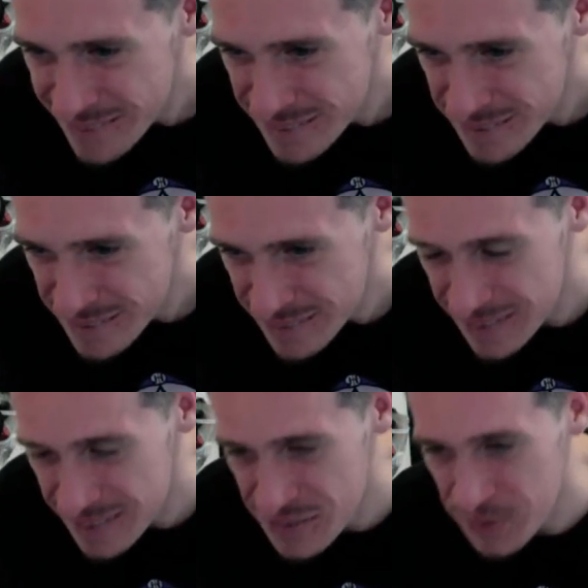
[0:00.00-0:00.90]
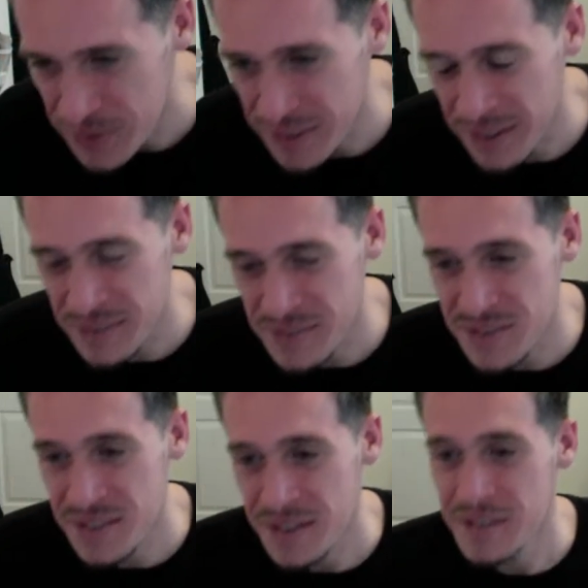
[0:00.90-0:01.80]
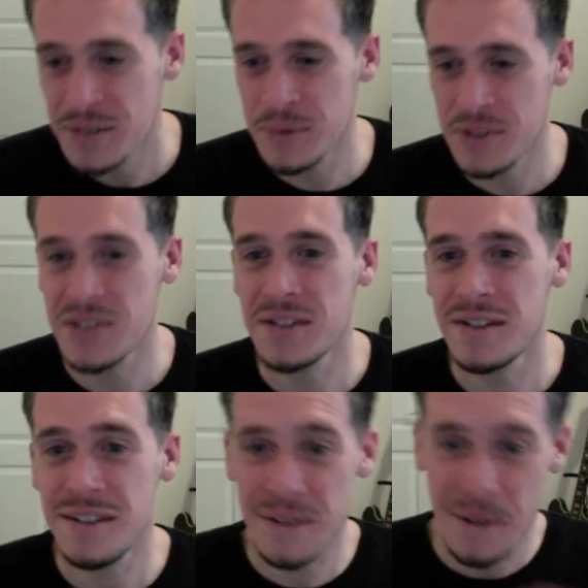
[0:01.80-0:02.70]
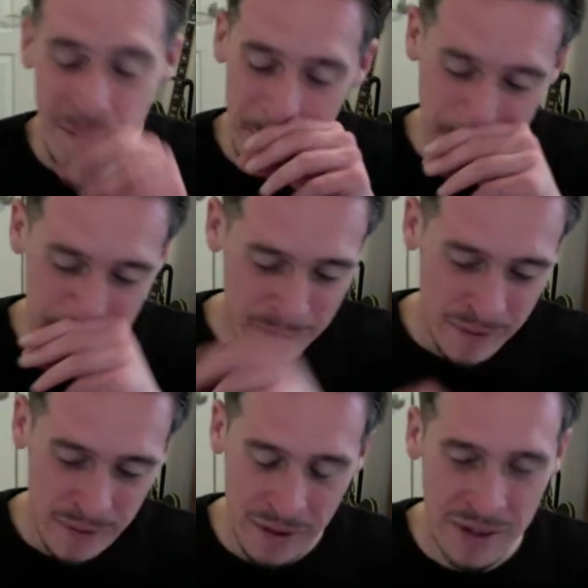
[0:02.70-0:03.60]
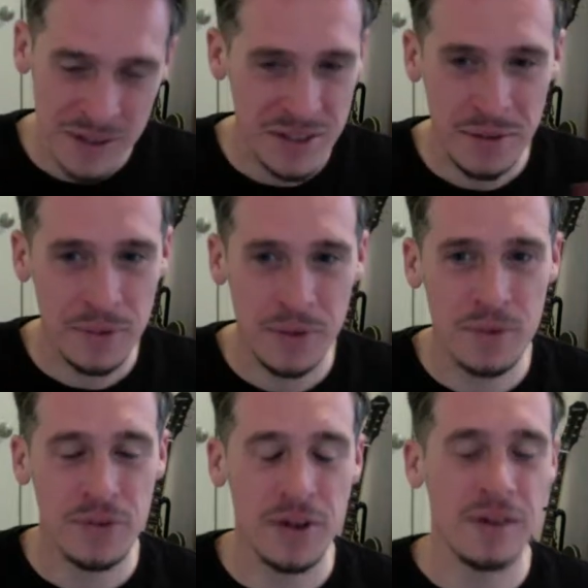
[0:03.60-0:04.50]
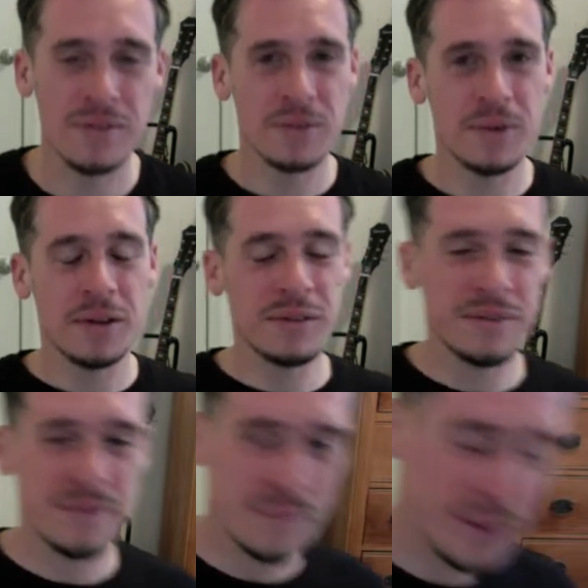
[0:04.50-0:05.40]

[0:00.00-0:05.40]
Yeah, $20. Do you want to see it? Actually, I don't know if I have it around, but I